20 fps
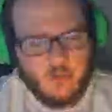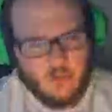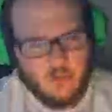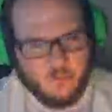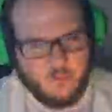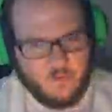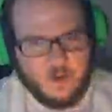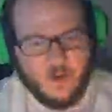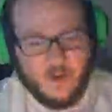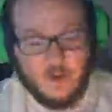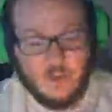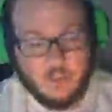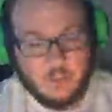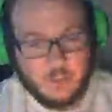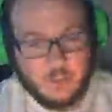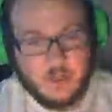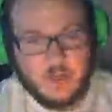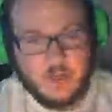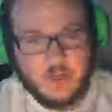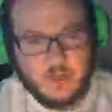the Firelink
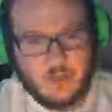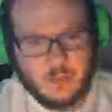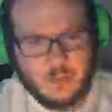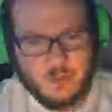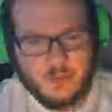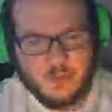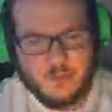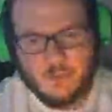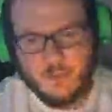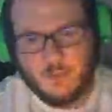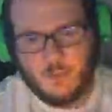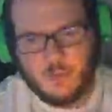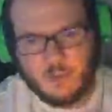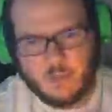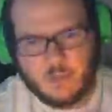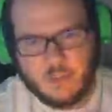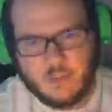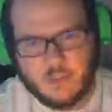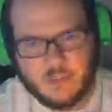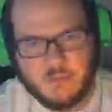Shrine in Dark Souls
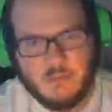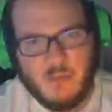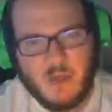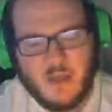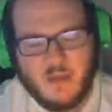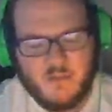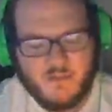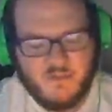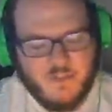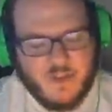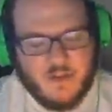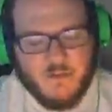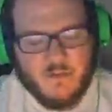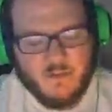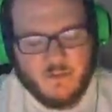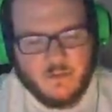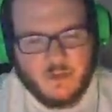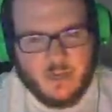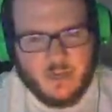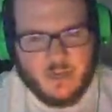One is my favorite. I